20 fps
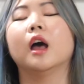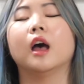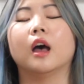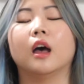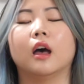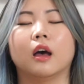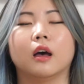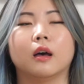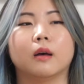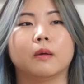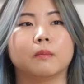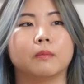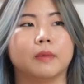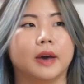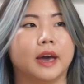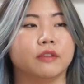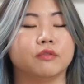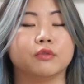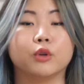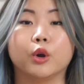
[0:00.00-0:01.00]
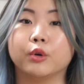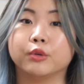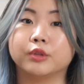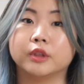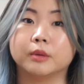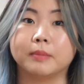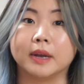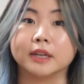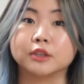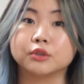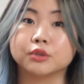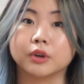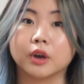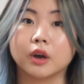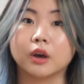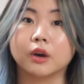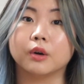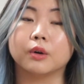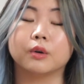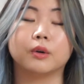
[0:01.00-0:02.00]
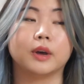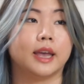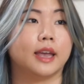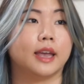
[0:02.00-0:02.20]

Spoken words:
I rode the metro